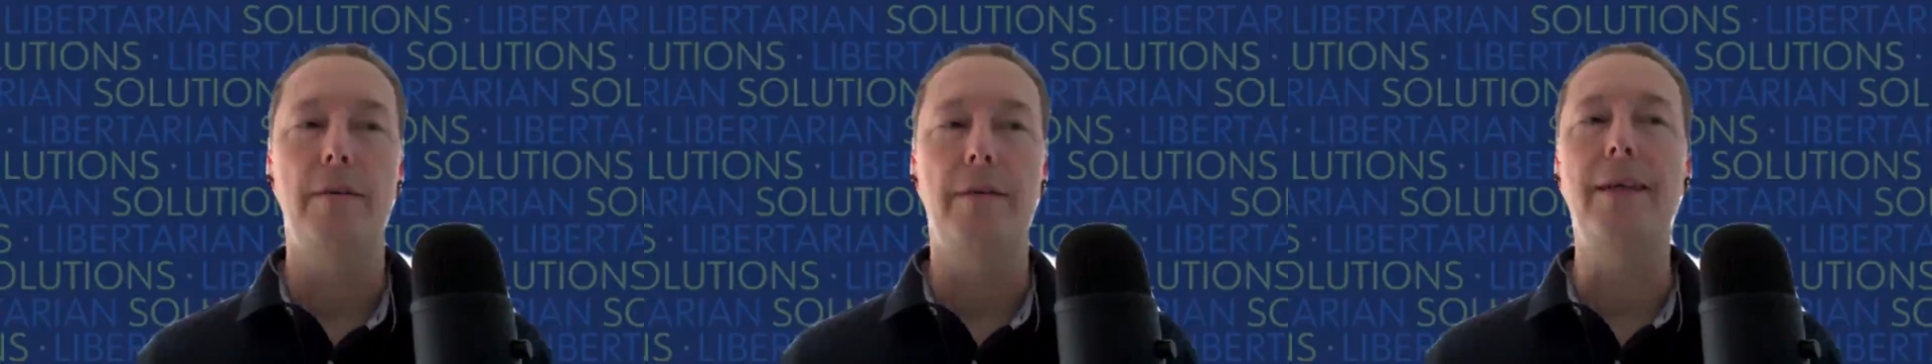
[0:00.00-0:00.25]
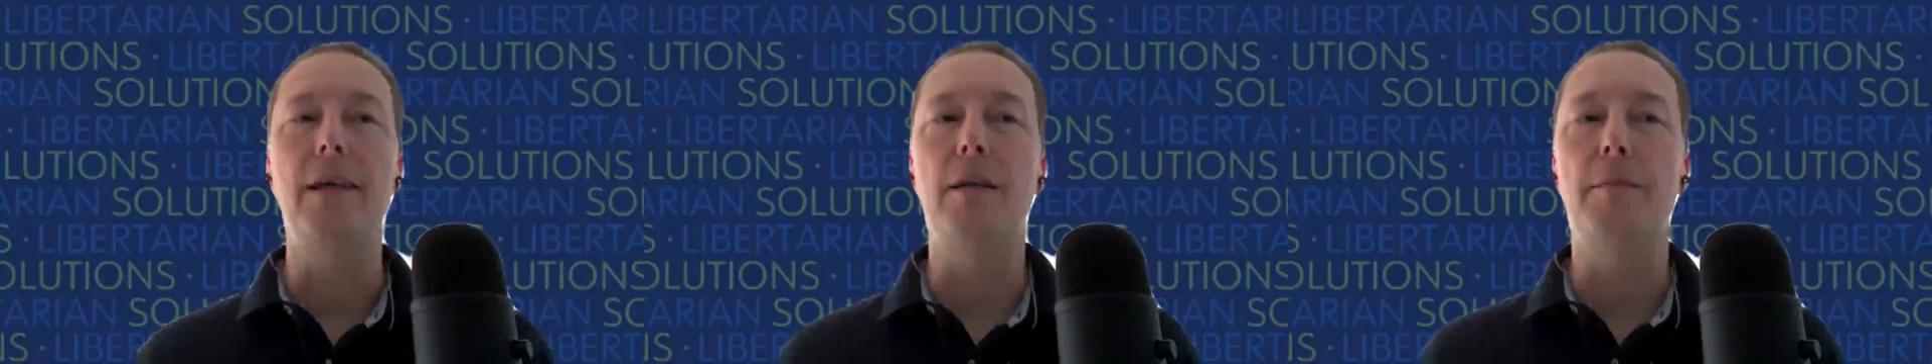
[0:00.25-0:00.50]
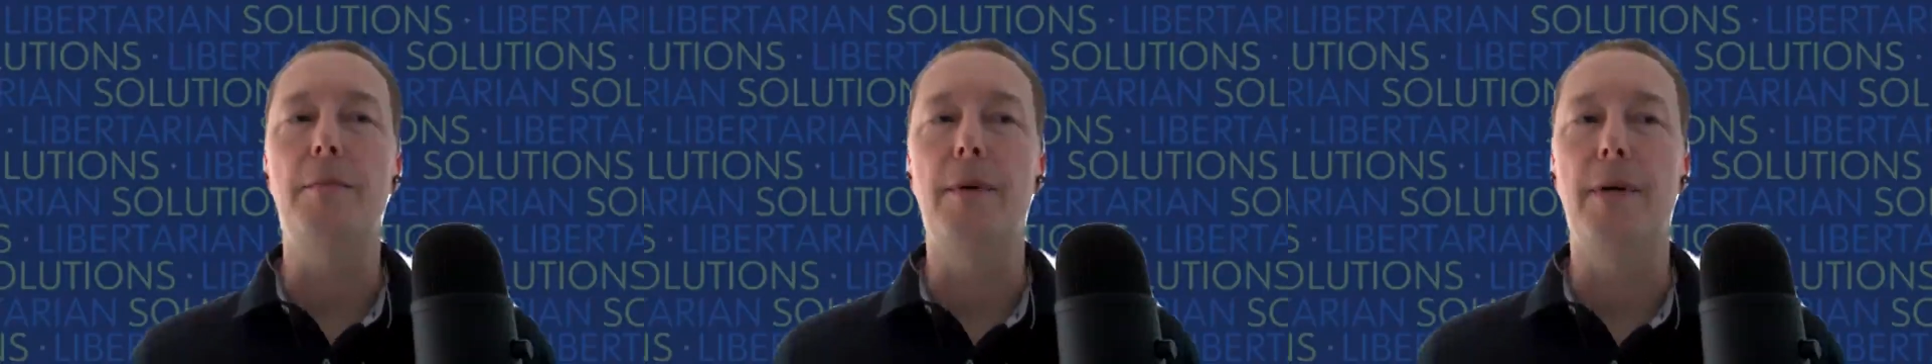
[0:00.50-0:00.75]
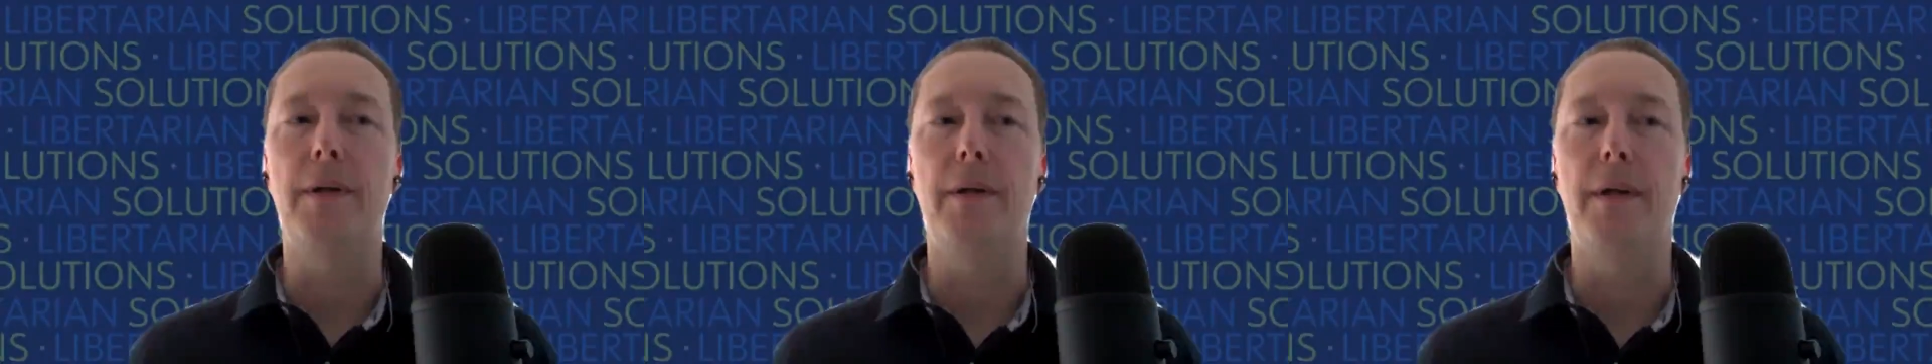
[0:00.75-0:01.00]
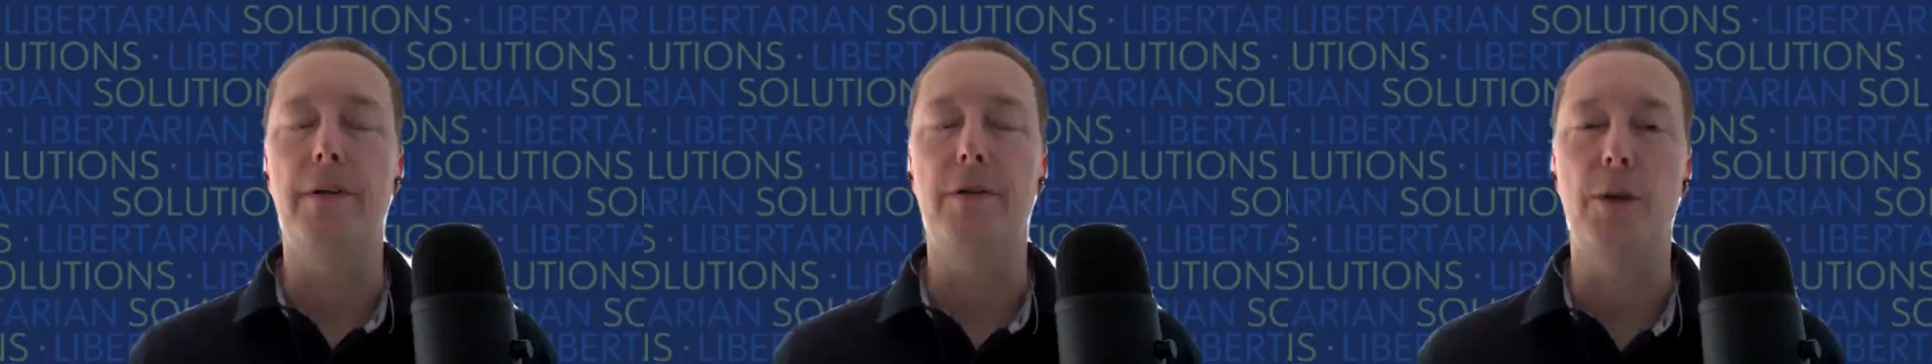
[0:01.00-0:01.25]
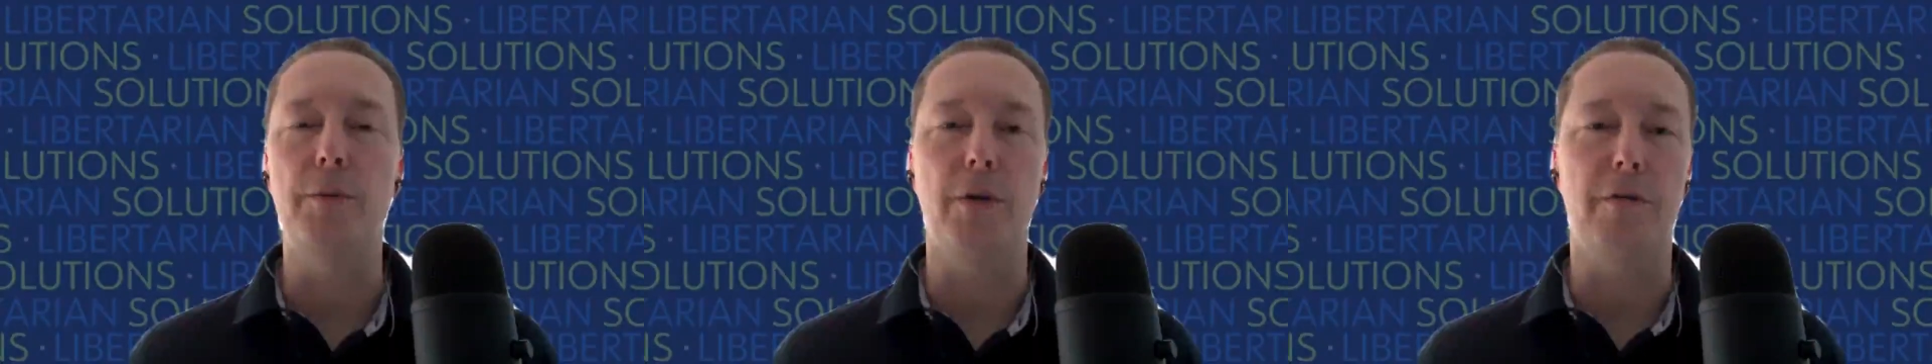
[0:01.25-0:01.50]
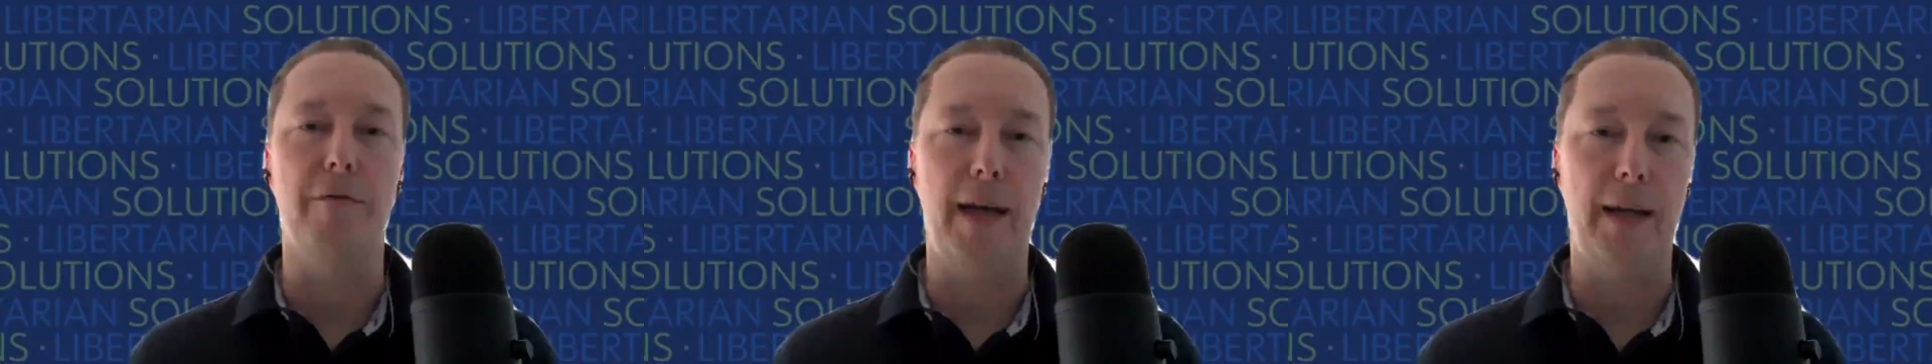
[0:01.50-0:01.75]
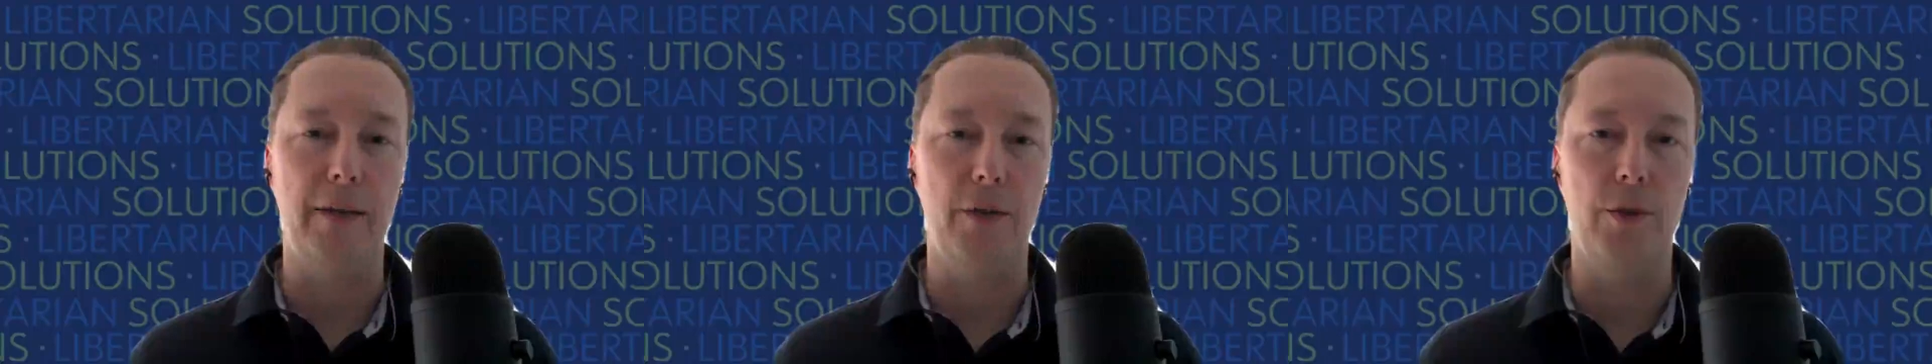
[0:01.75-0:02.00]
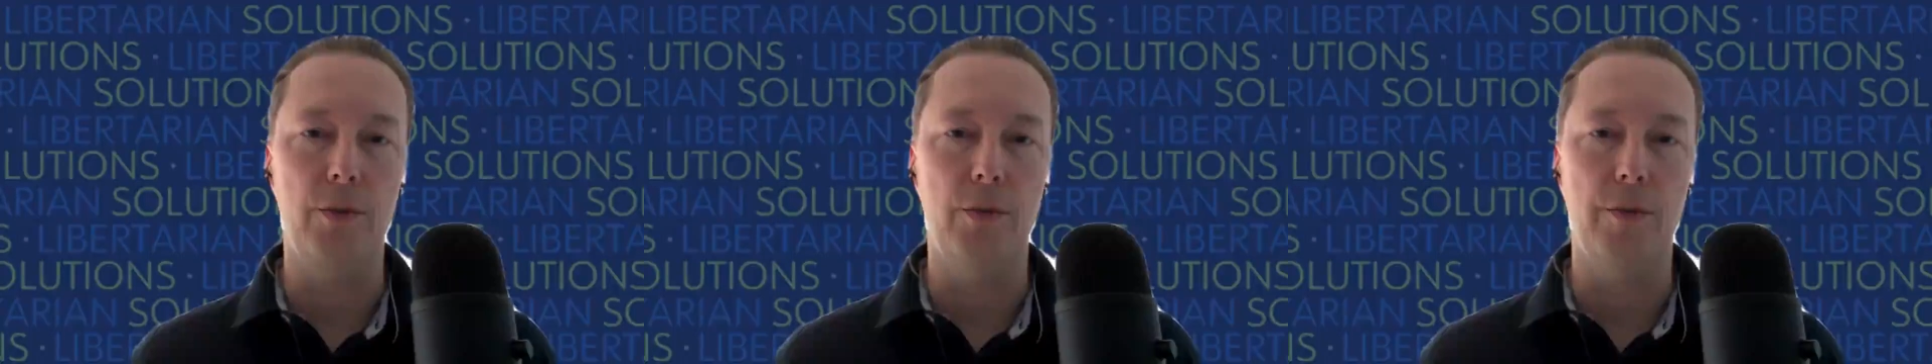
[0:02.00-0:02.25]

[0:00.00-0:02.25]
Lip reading: thinking in terms of value,